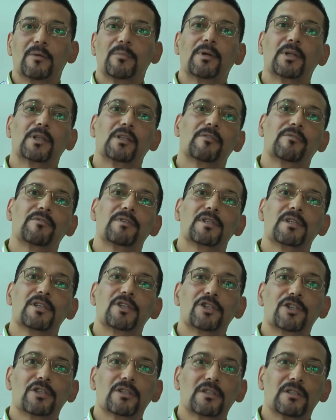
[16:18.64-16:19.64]
but the
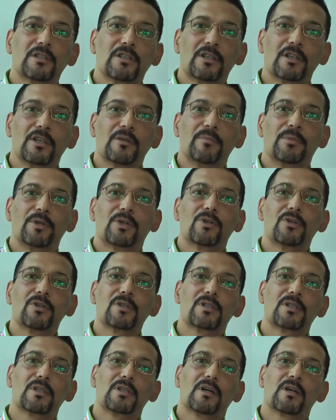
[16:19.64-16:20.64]
physician,
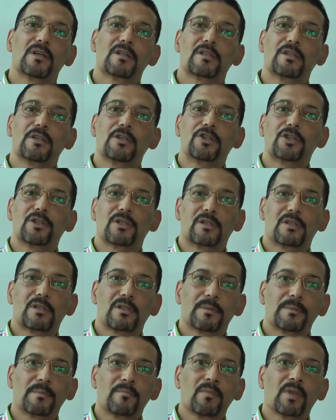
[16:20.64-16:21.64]
because they are
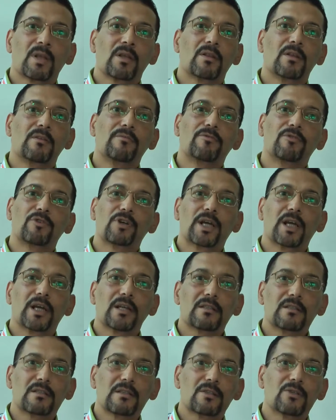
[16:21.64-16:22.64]
surgeons, they
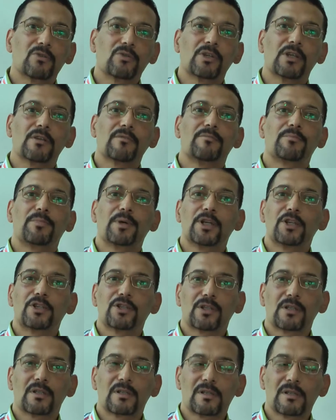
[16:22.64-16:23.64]
forget to give
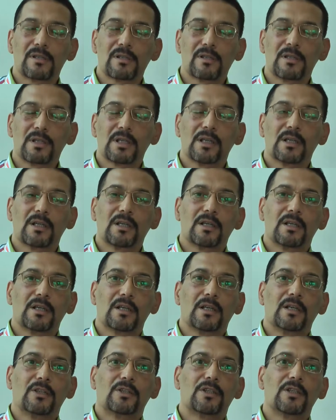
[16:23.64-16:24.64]
patients
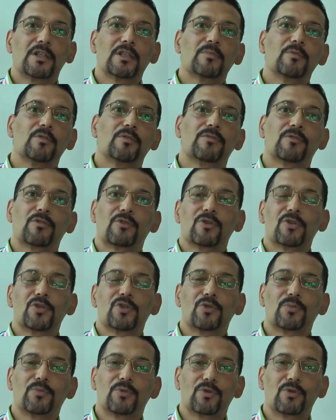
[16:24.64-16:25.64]
treatment for
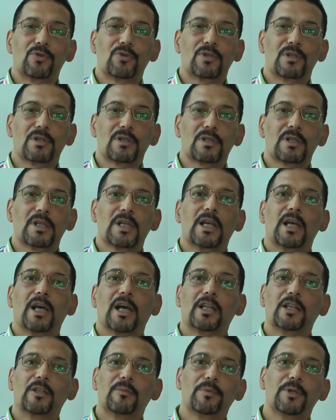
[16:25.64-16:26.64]
osteoporosis,
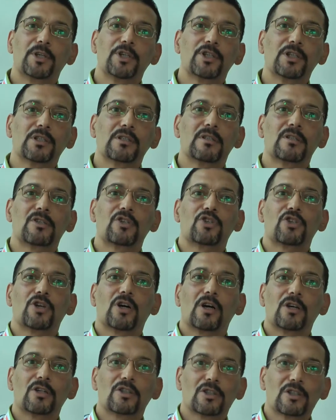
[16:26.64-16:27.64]
and patient
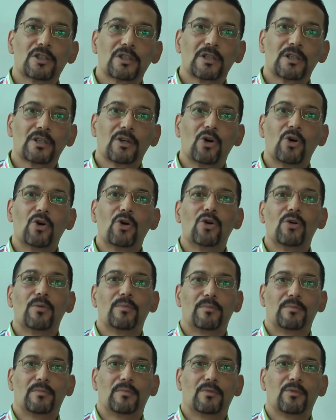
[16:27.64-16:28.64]
discharge
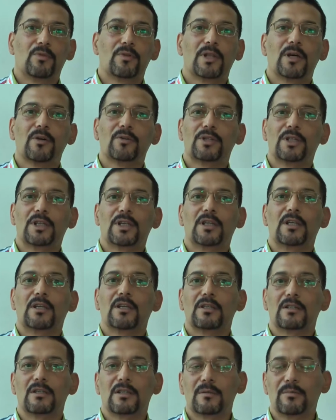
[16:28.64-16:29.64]
home without taking
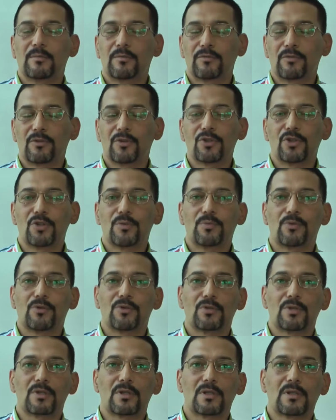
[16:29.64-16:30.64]
the treatment for
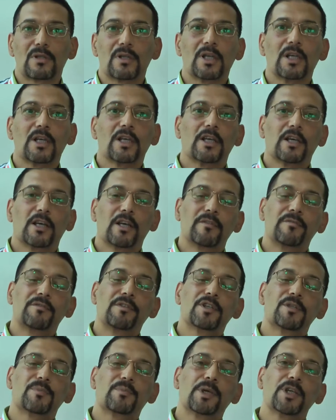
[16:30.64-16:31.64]
osteoporosis. If
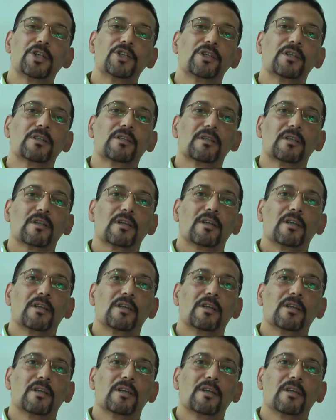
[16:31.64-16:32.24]
this patient